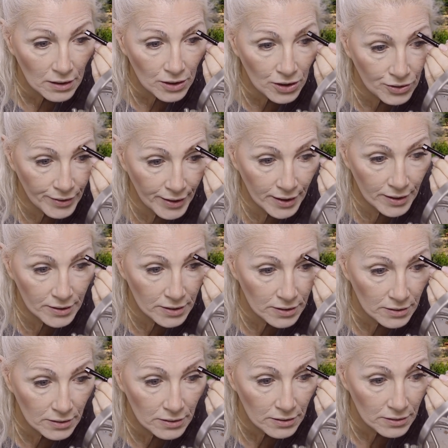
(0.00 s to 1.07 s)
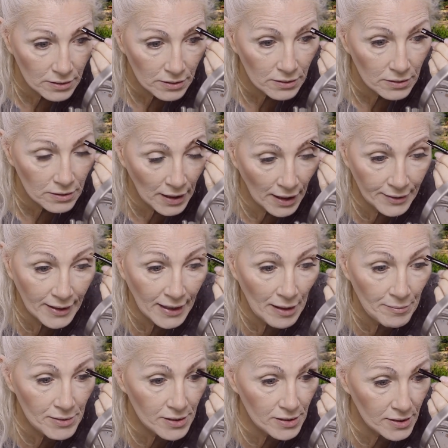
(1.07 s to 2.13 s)
great. And they came
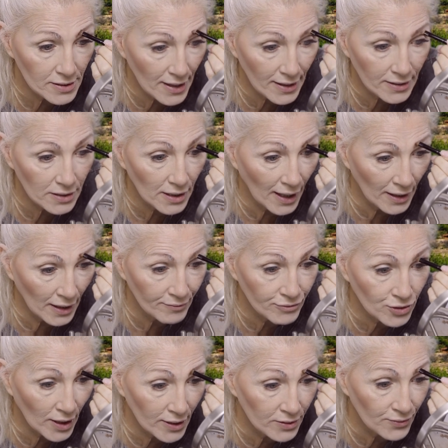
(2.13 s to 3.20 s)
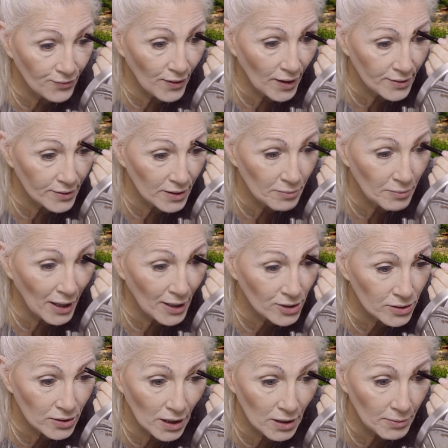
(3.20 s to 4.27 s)
as a set. And I've tried to find them. I
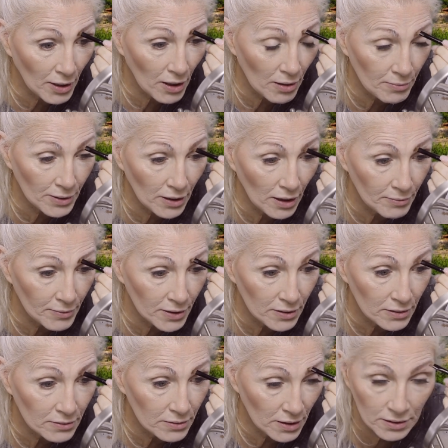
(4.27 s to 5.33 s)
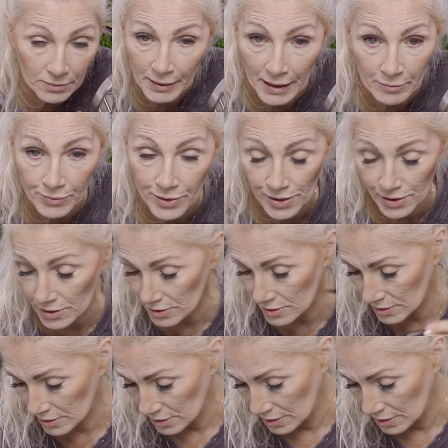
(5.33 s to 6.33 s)
just got them at Hobby Lobby in the paint brushes.